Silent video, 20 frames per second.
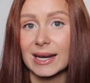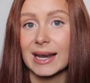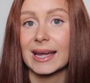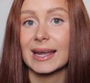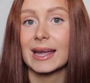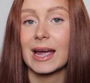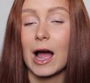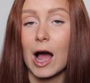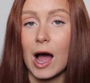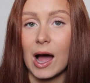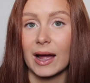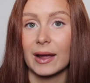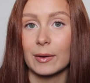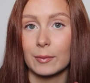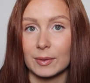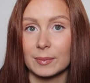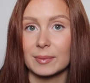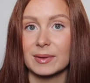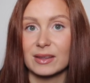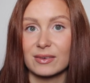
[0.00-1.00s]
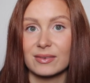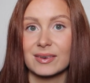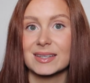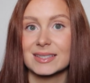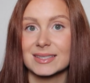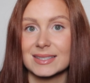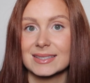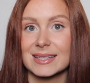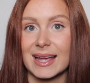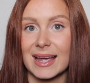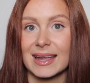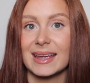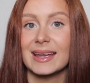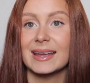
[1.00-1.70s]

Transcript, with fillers: Like, I will be the first to say